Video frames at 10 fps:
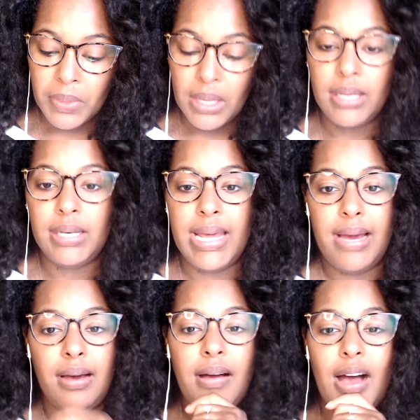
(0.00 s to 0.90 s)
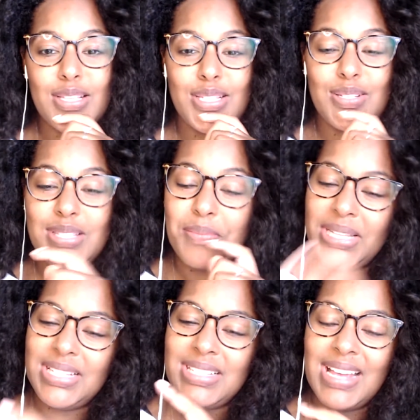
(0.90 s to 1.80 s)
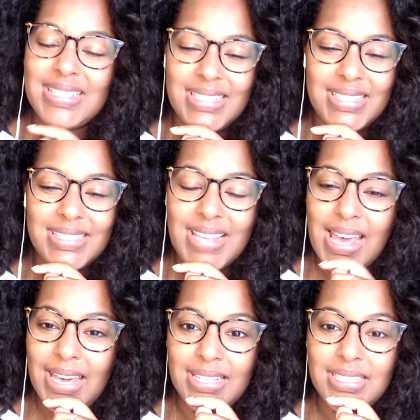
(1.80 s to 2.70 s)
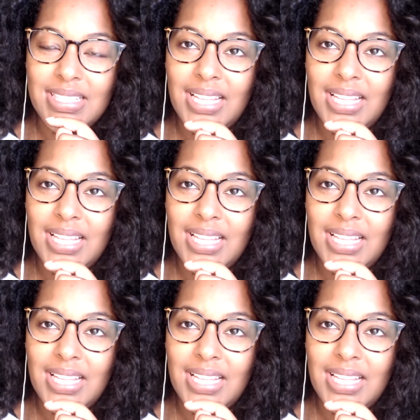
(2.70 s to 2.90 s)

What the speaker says: Now, also, some of these lessons, hey,